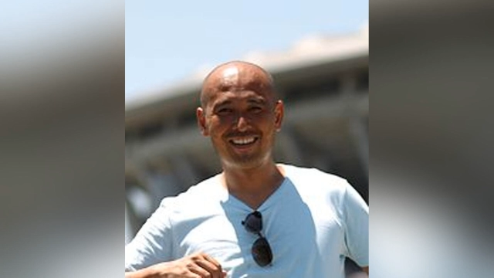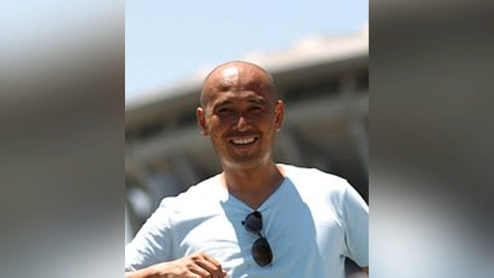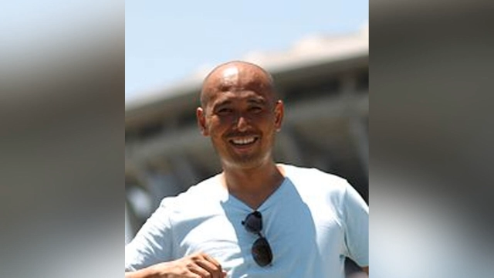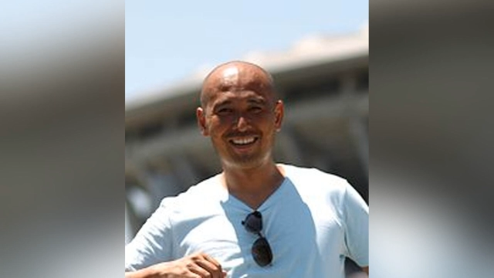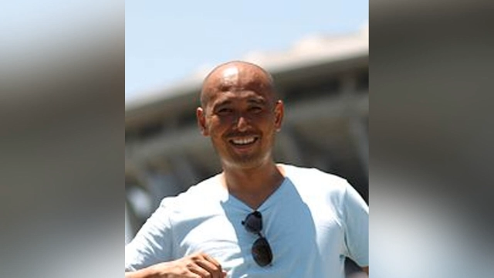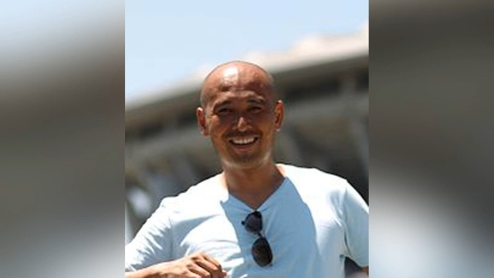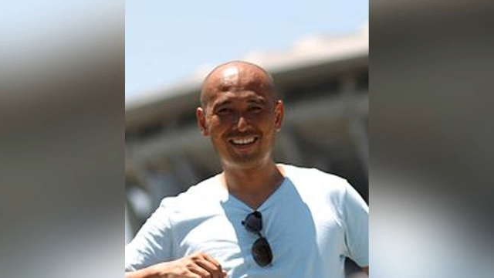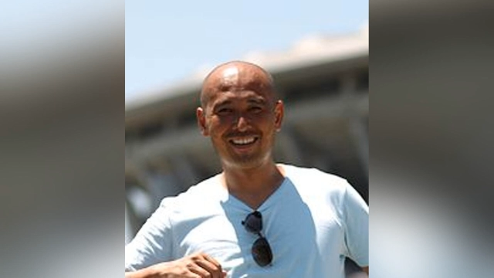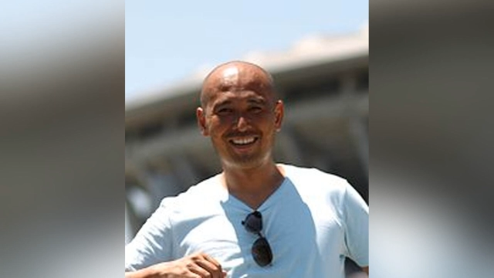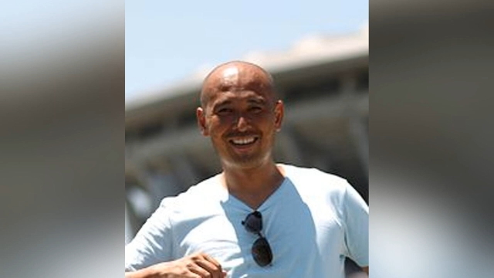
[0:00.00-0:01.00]

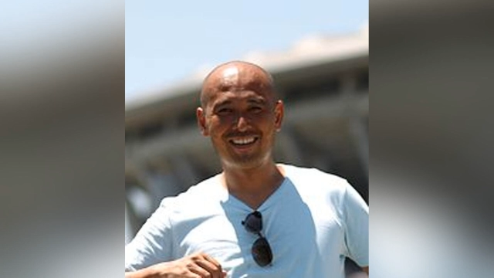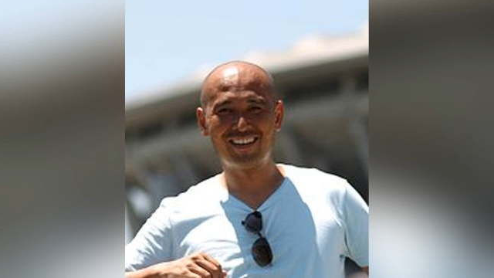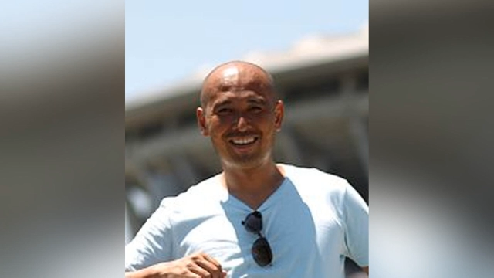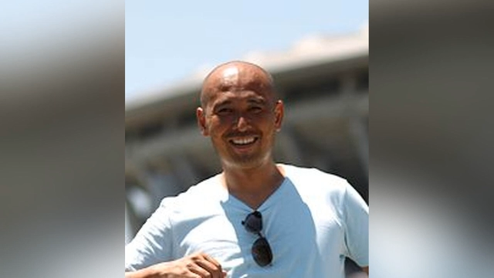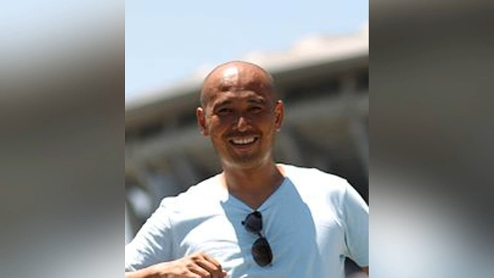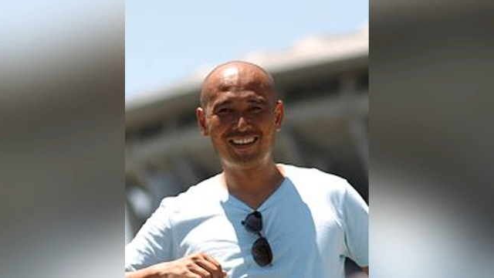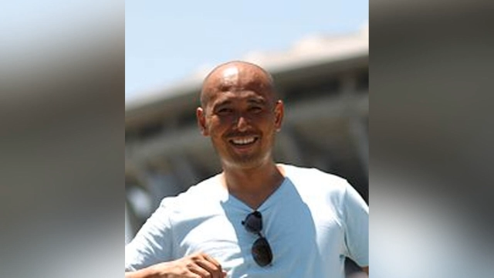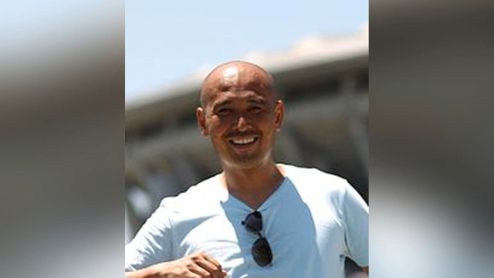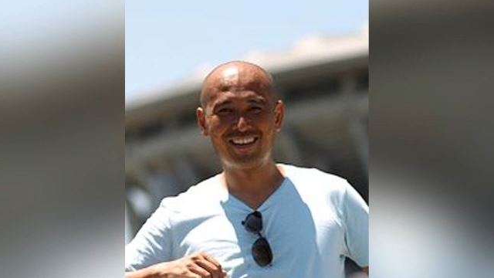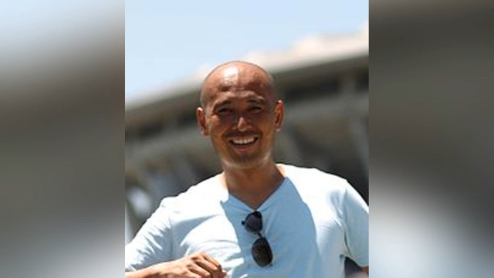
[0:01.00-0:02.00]

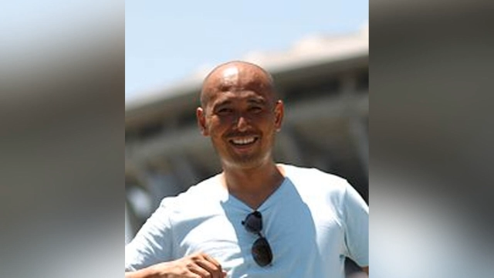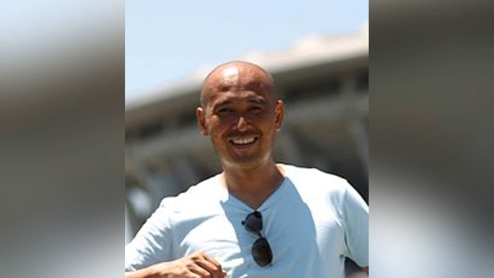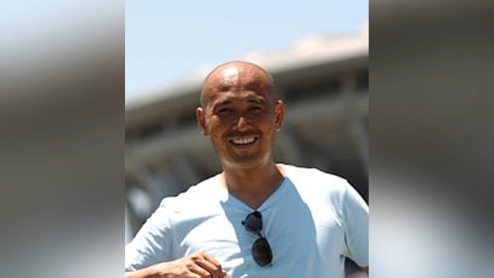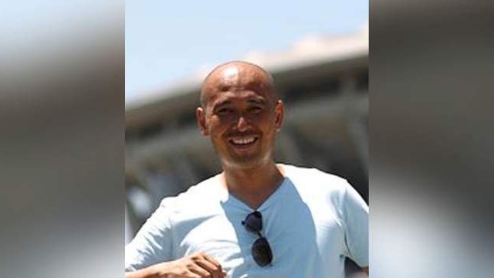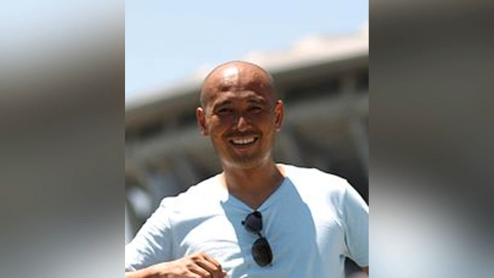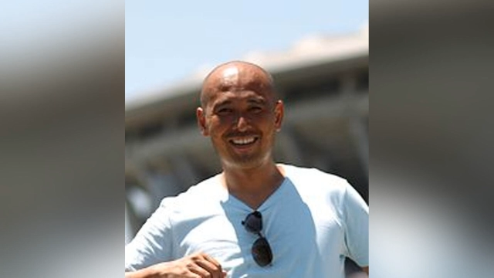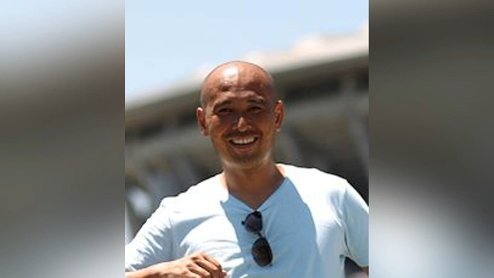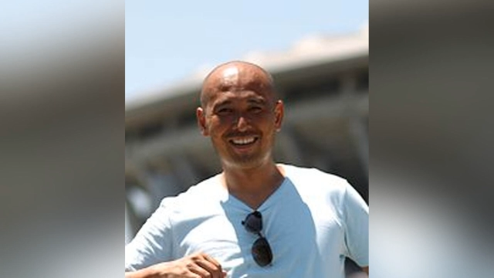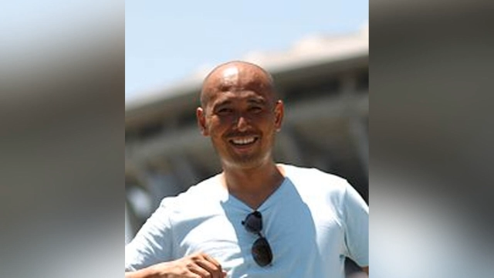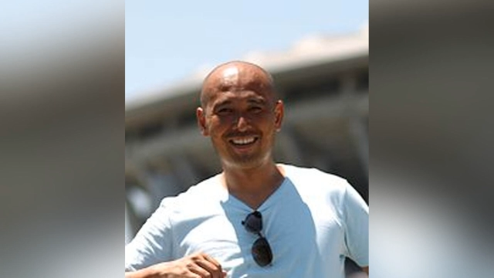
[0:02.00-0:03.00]

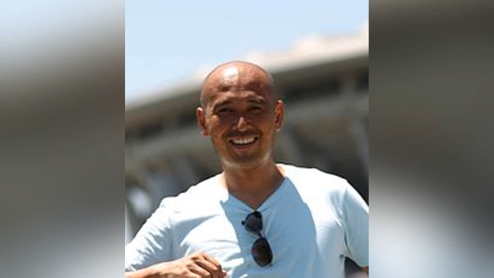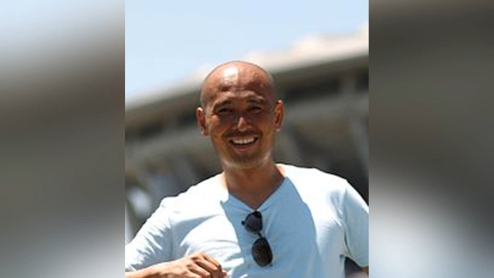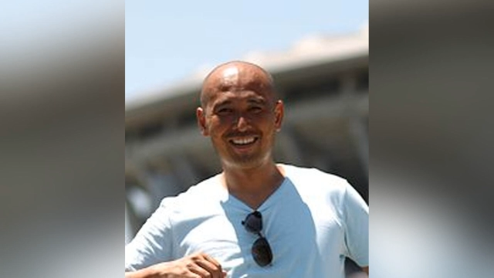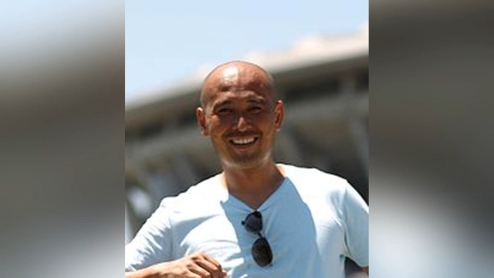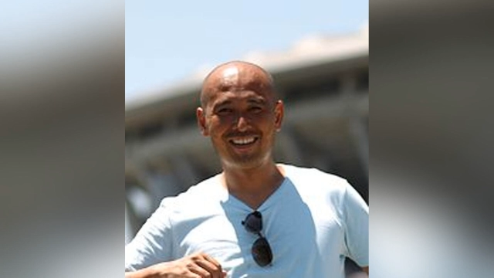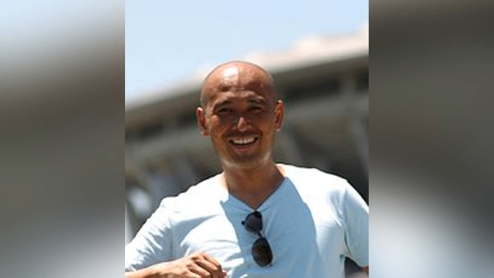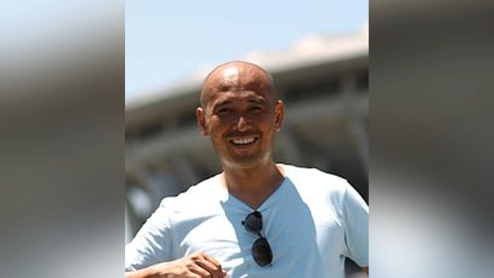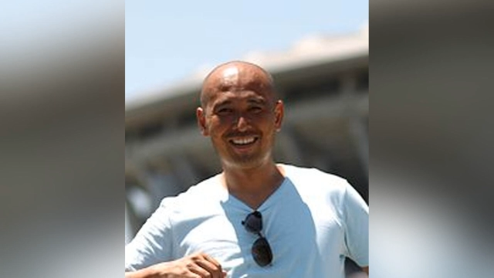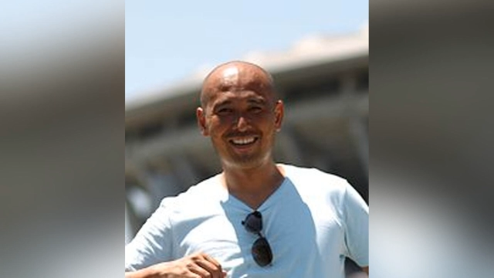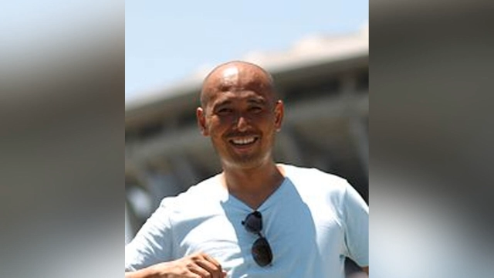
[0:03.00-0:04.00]

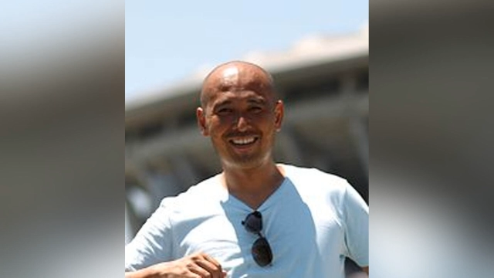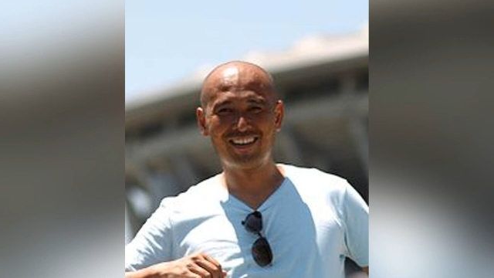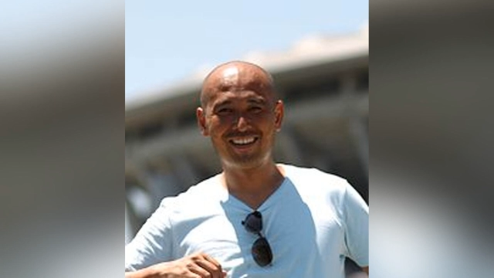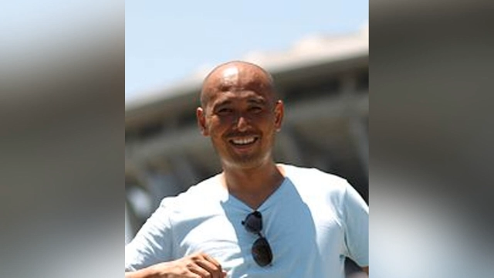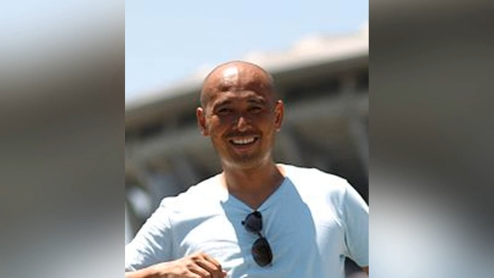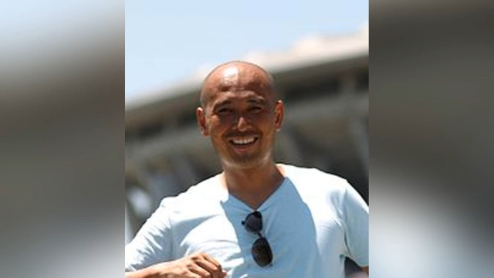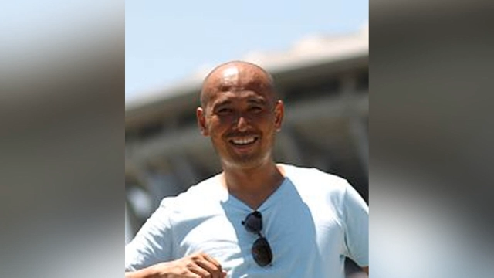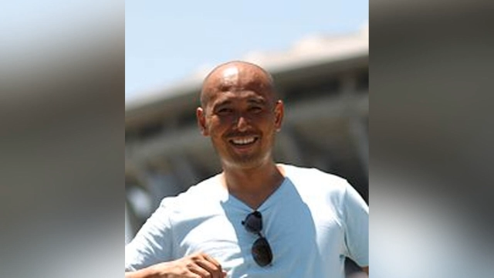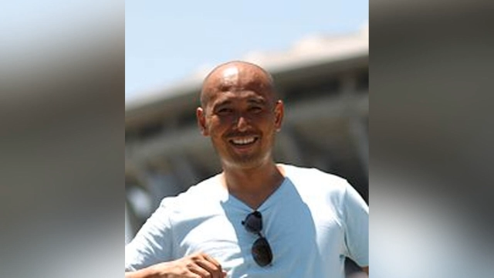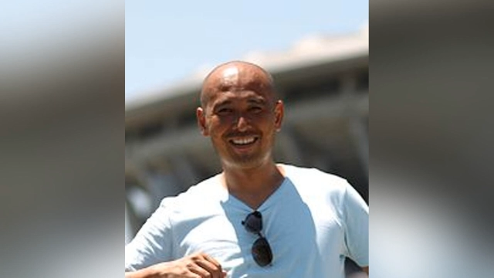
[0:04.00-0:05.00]

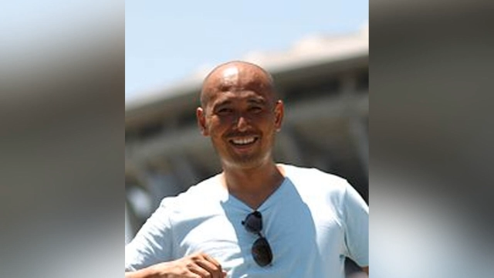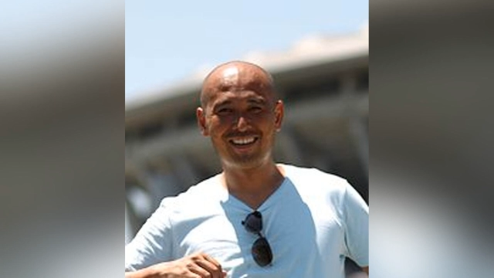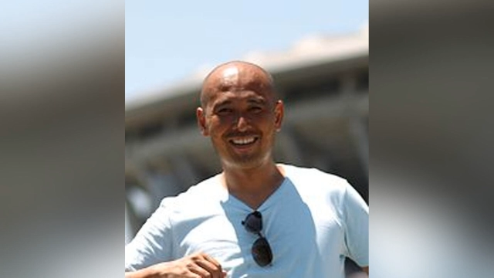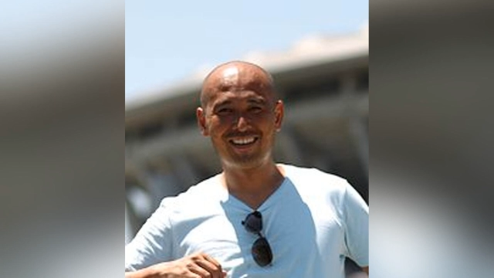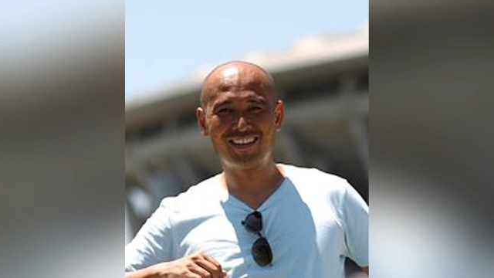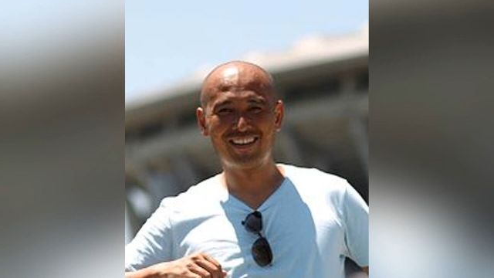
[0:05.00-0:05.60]
The face doesn't move, so there is nothing to read.